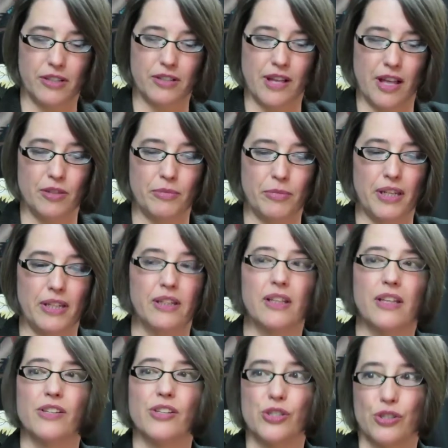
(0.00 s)
element,
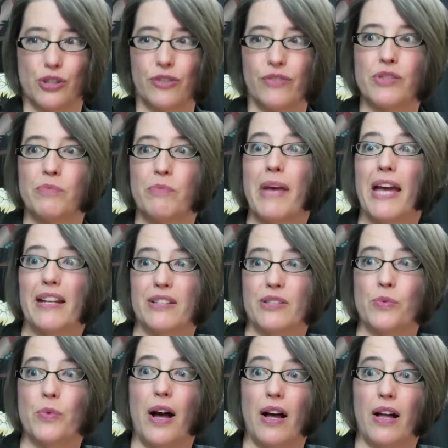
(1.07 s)
serves men
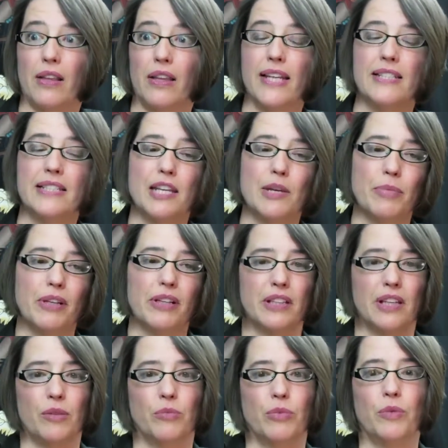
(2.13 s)
as well. And
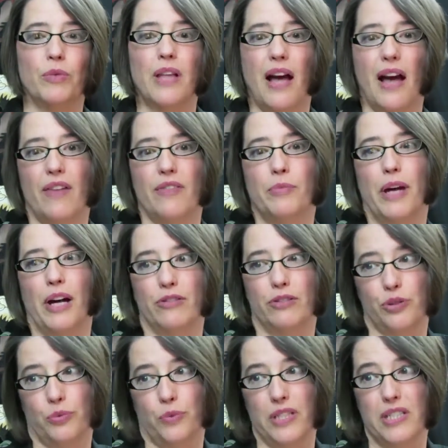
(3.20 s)
typically, we will have about
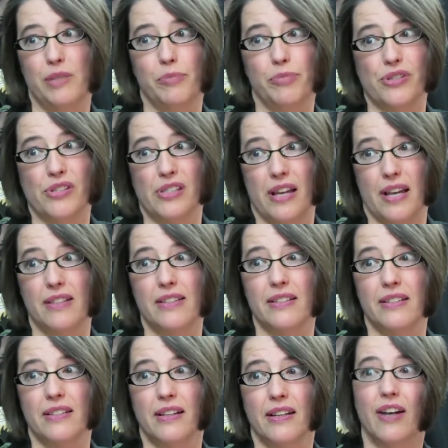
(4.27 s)

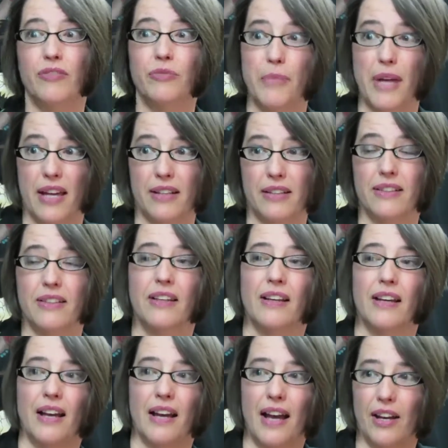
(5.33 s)
20% of
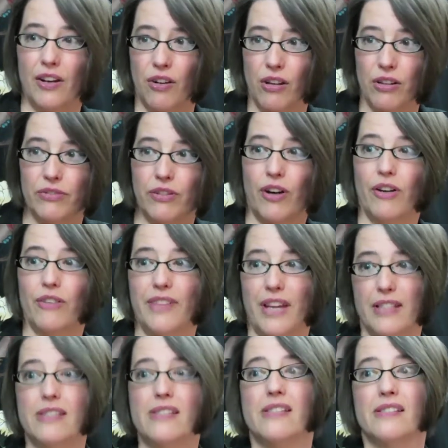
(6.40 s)
men at all of our
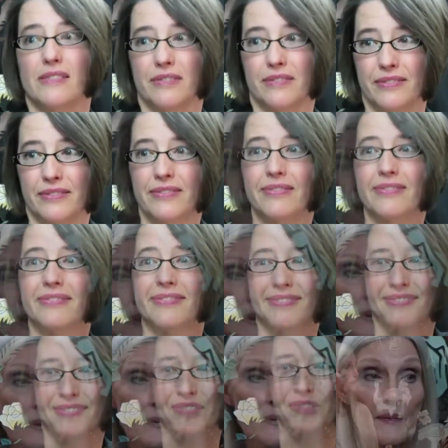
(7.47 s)
events.
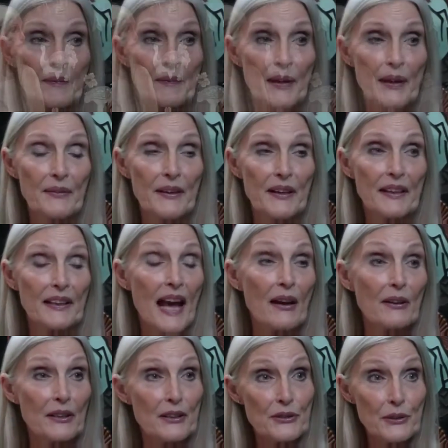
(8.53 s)
Okay. All right. And how
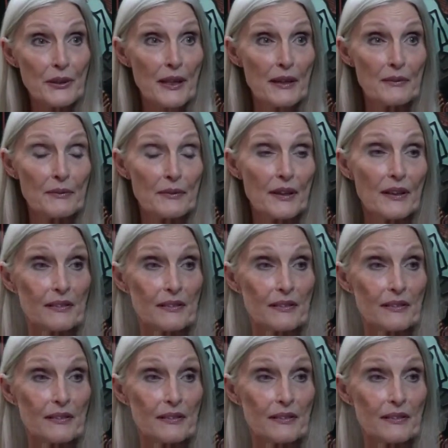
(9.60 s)
did you get involved?